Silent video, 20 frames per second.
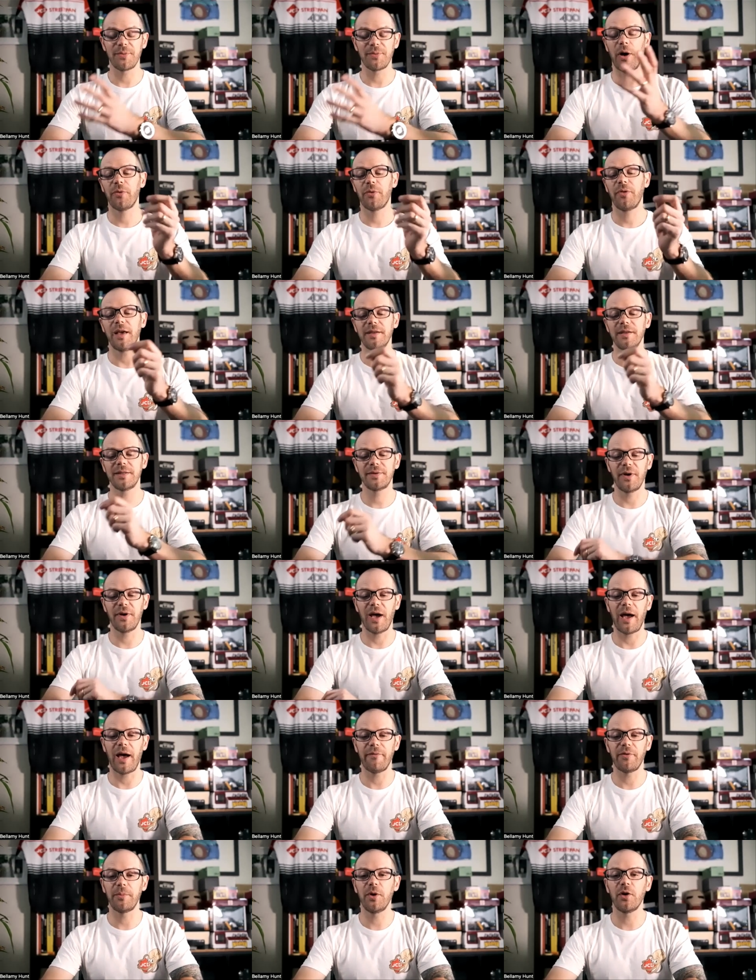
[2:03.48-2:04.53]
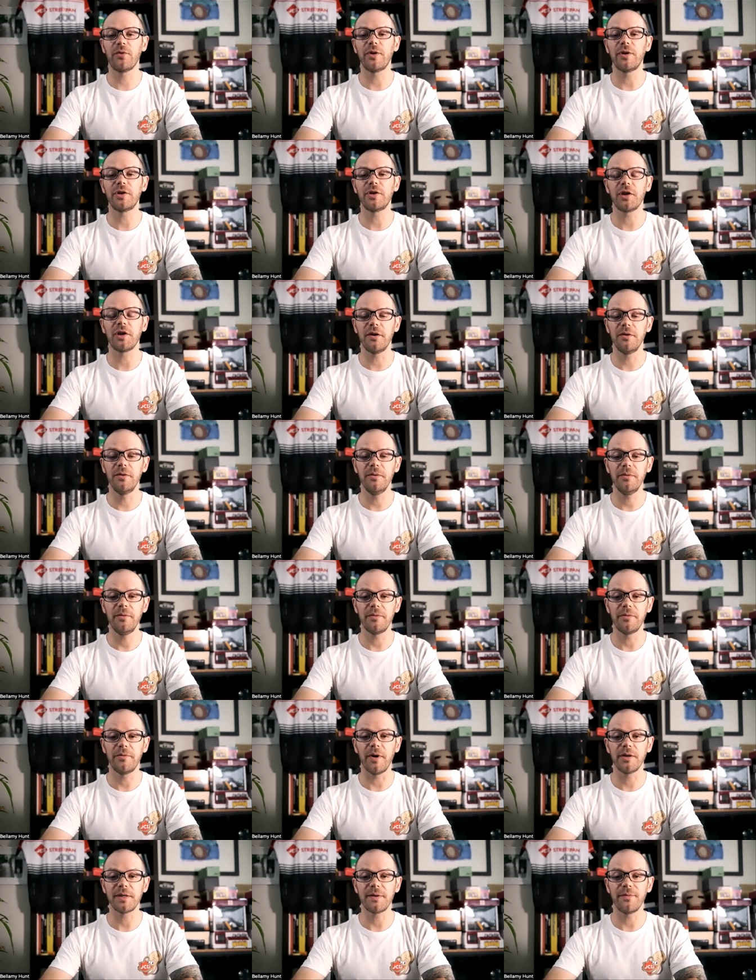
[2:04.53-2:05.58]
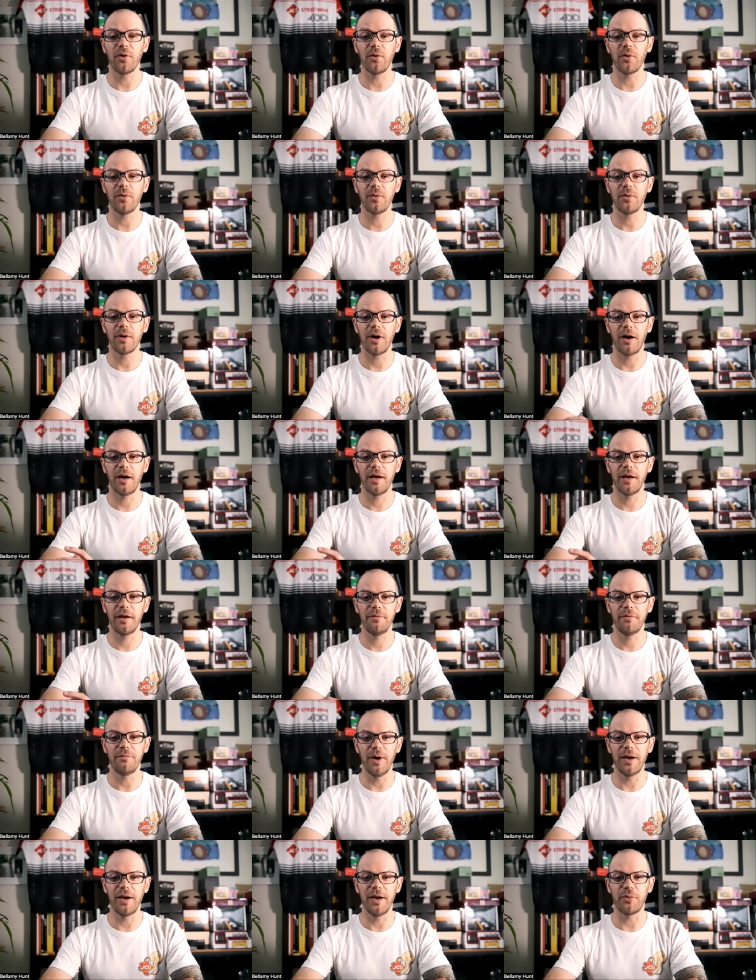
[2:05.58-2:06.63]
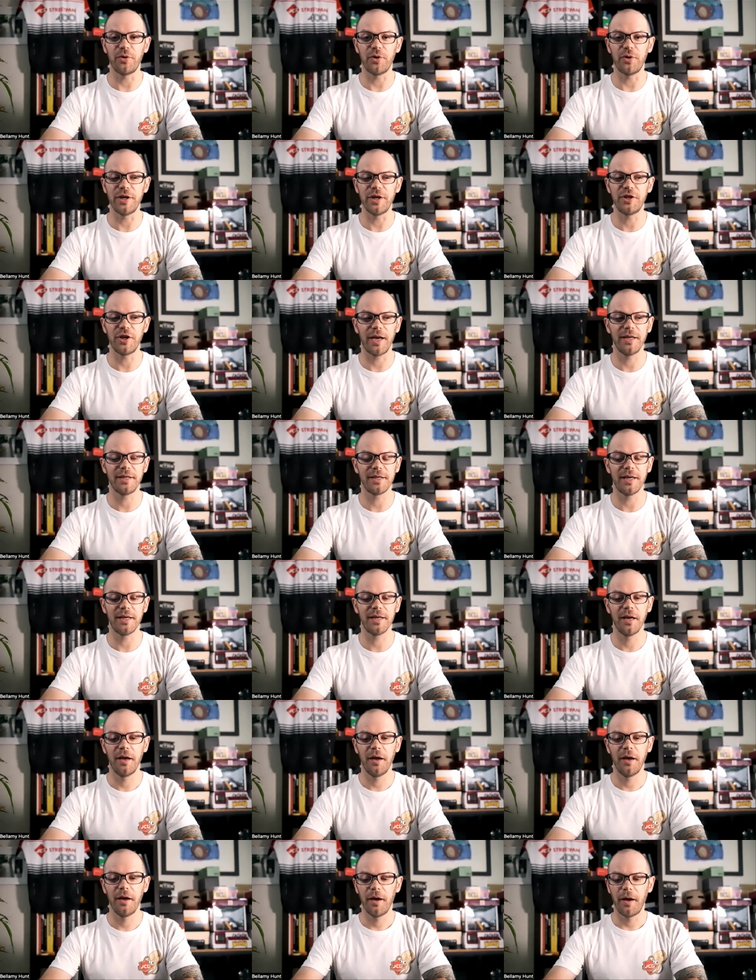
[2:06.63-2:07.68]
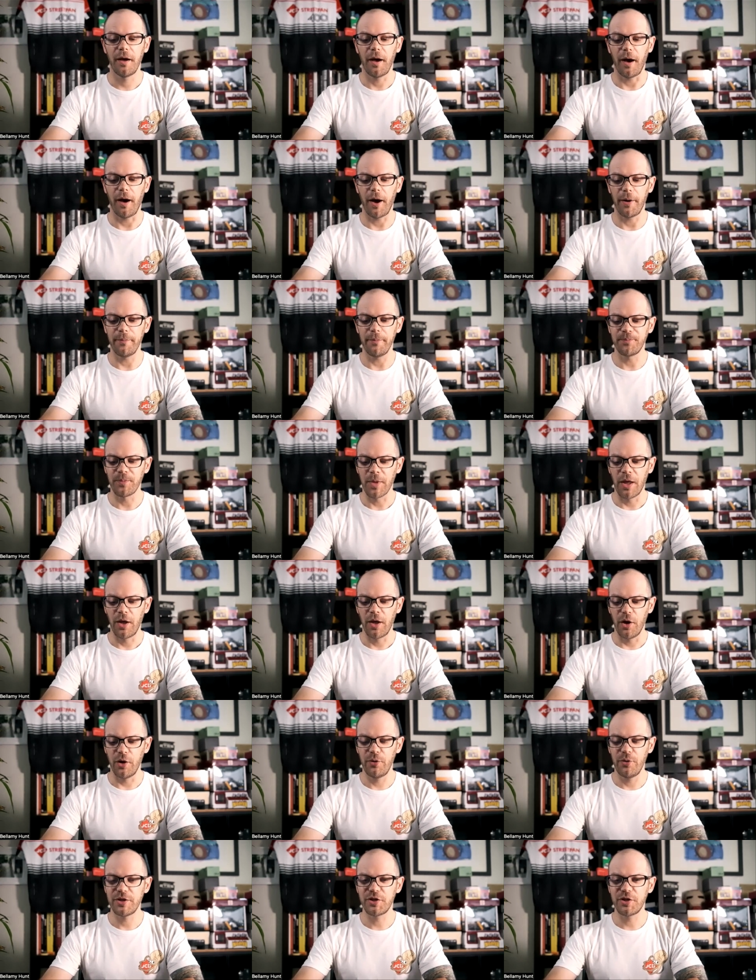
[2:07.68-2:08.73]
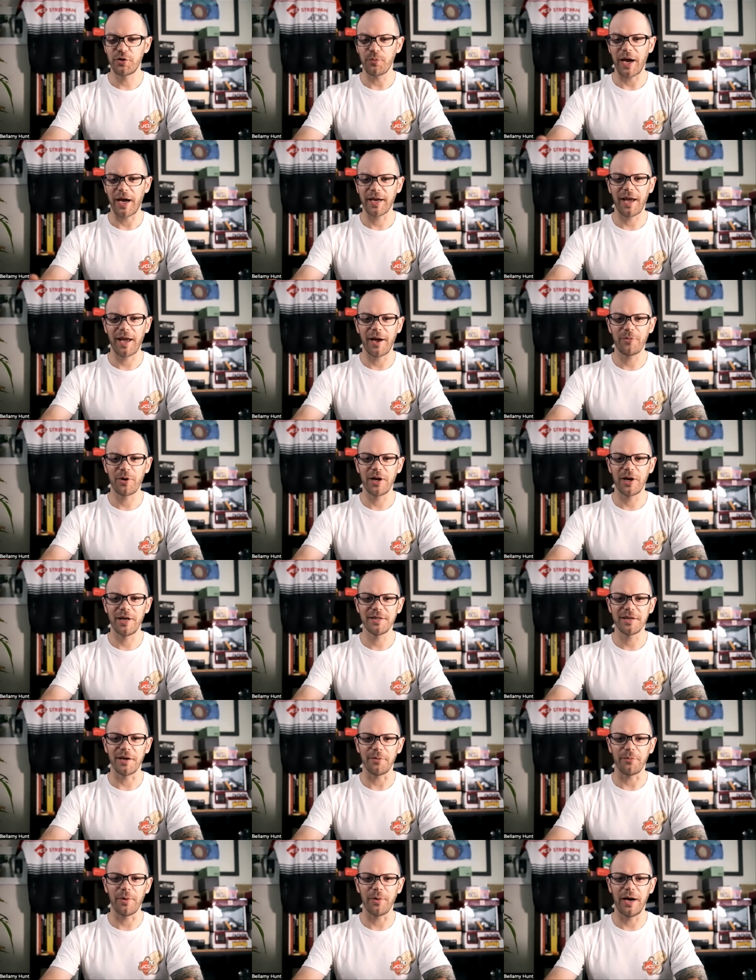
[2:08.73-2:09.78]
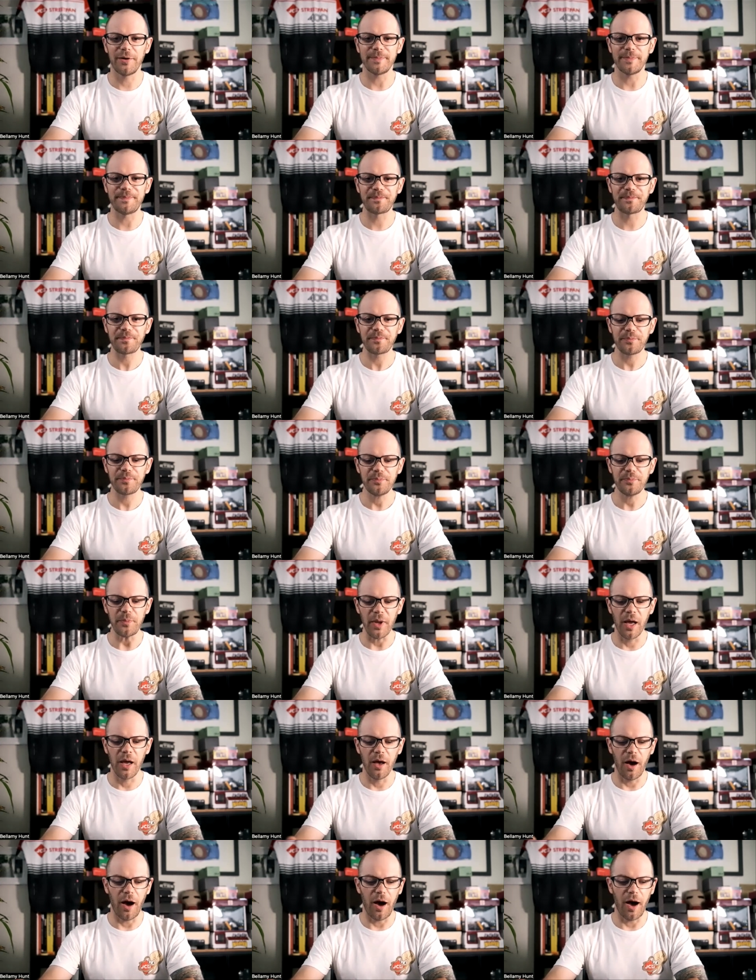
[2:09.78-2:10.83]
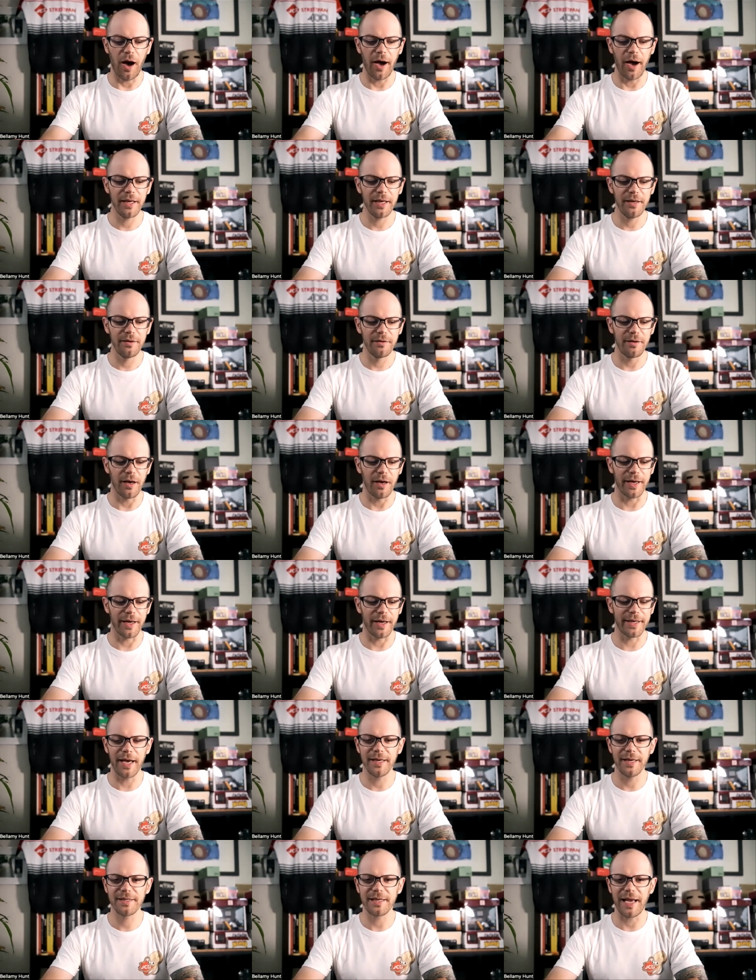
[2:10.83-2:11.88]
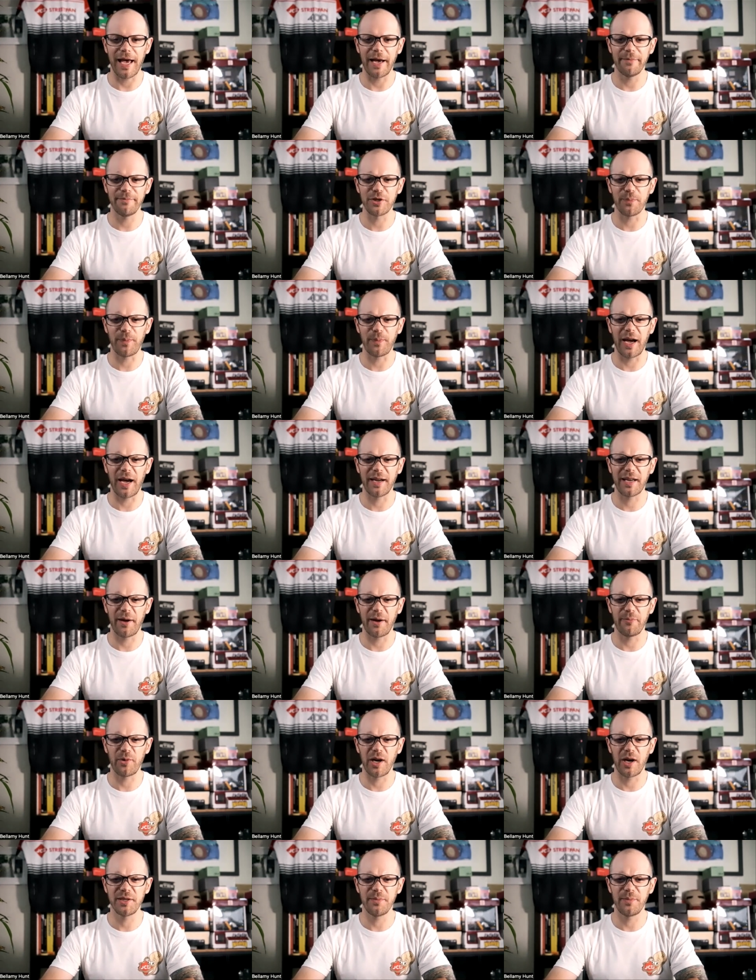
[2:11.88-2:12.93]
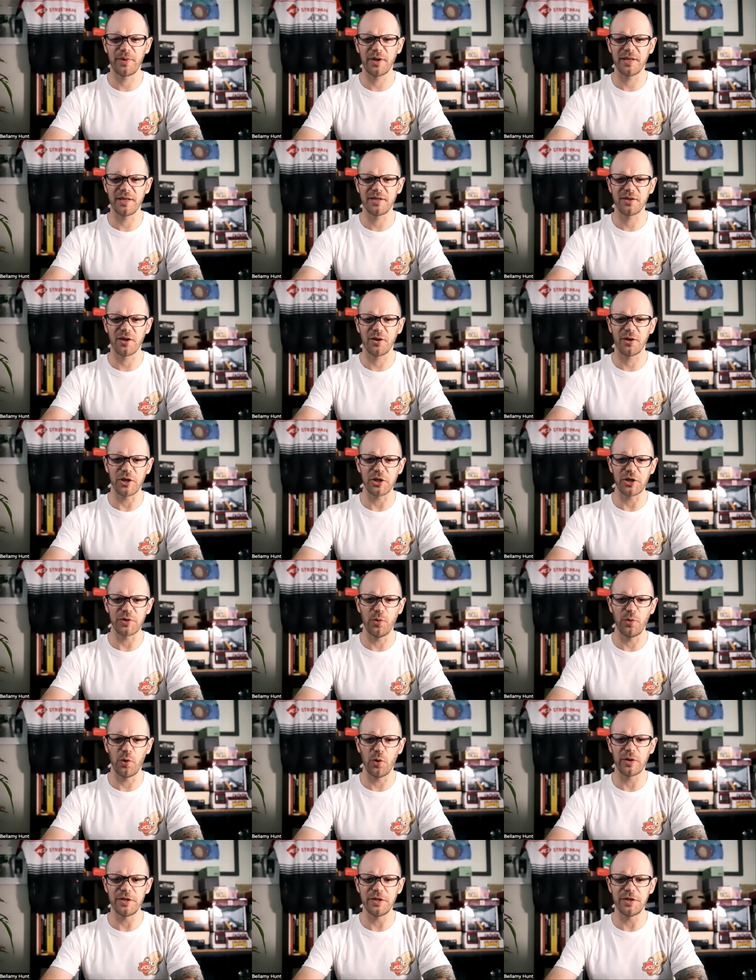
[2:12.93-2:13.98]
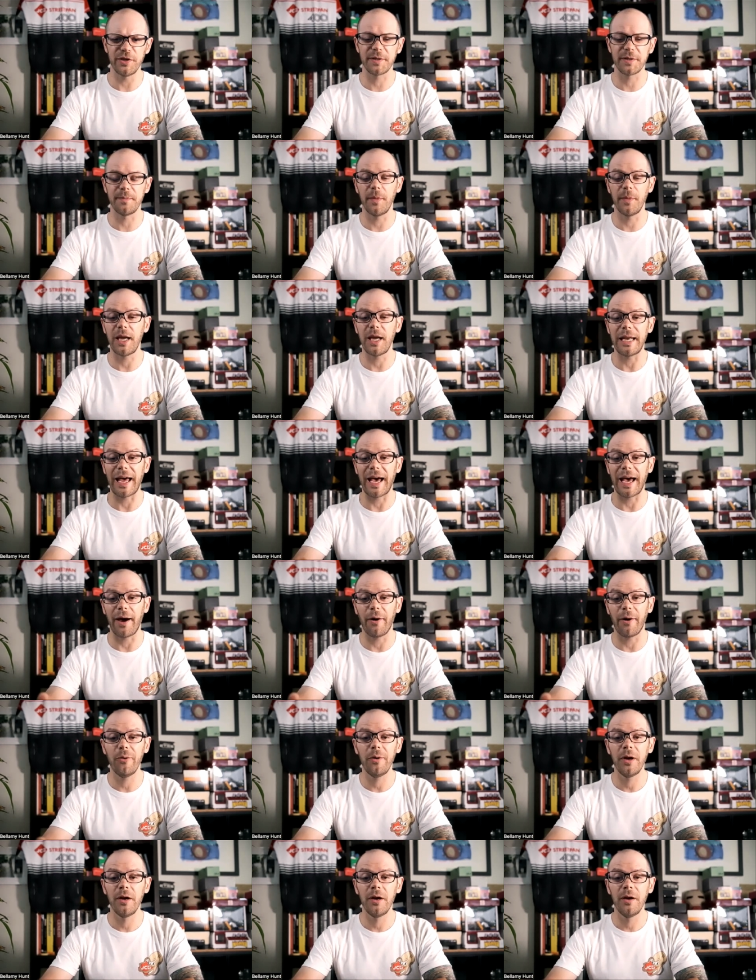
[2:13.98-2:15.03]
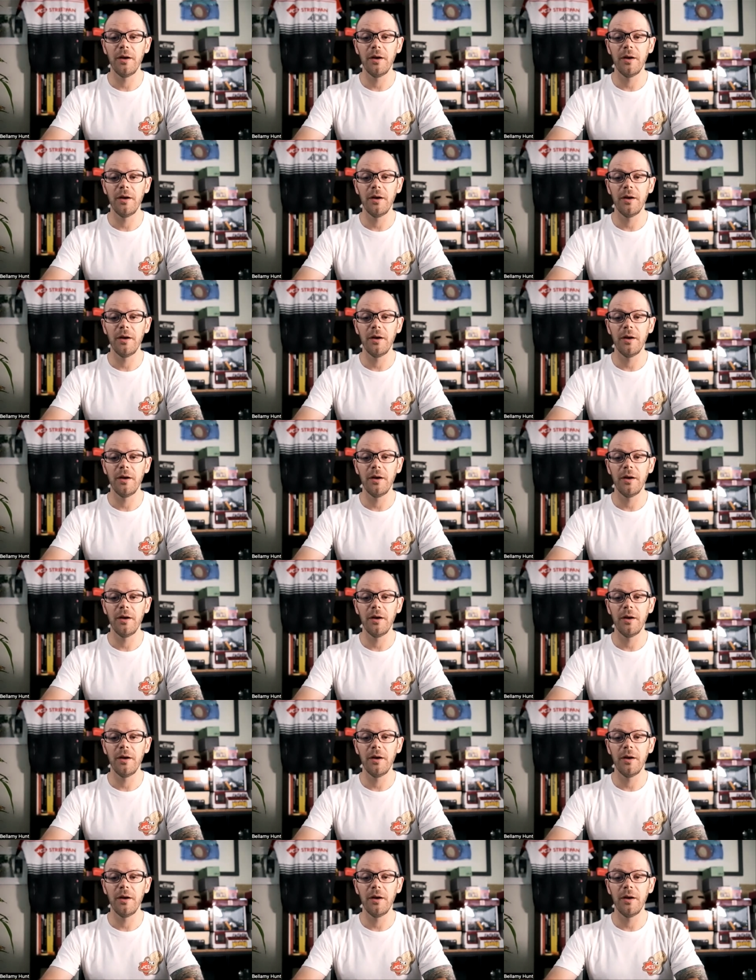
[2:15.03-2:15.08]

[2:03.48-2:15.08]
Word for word: Well, thanks for having me on the show. First of all, I really appreciate it. Um, who is Japan Camera Hunter? Well, I, I guess, am Japan Camera Hunter, but it's so much more than just me now.